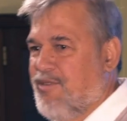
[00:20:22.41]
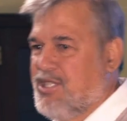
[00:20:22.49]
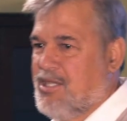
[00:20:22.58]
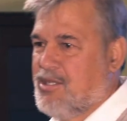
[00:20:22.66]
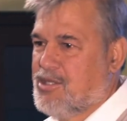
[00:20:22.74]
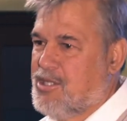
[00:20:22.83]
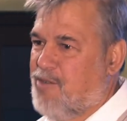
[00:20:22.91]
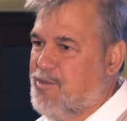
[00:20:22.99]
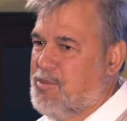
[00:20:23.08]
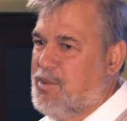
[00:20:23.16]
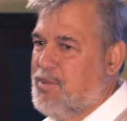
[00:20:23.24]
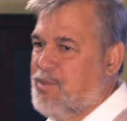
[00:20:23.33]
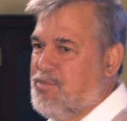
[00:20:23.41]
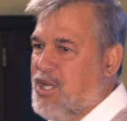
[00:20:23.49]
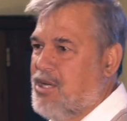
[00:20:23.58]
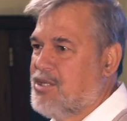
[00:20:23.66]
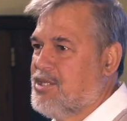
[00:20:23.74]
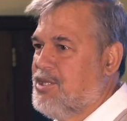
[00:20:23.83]
Every single staff member
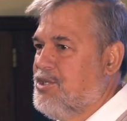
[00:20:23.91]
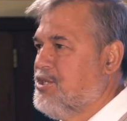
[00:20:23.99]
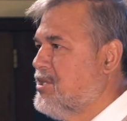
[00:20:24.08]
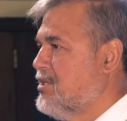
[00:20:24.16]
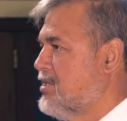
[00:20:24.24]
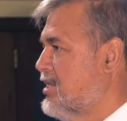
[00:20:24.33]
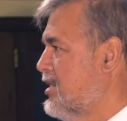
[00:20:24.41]
belonged to a union.